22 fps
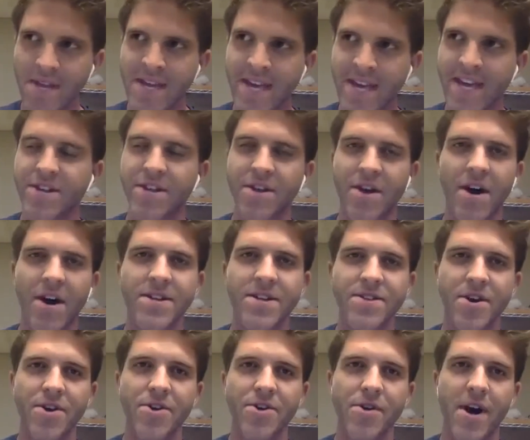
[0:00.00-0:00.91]

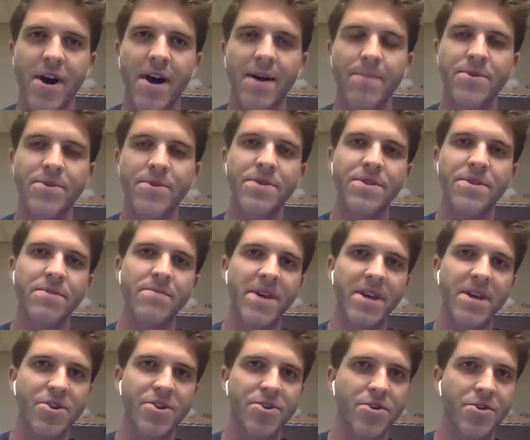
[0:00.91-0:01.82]
exhaust all your options to
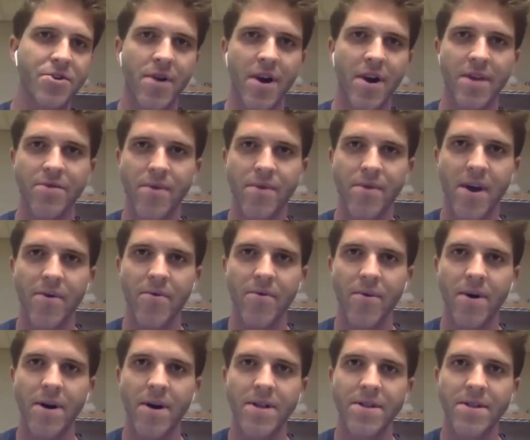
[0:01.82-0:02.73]
make sure you're on the right
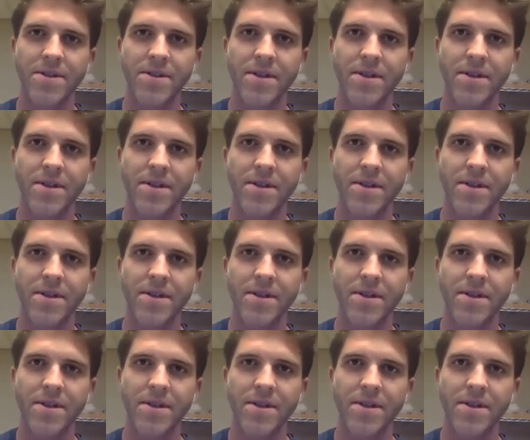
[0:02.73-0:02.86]
one.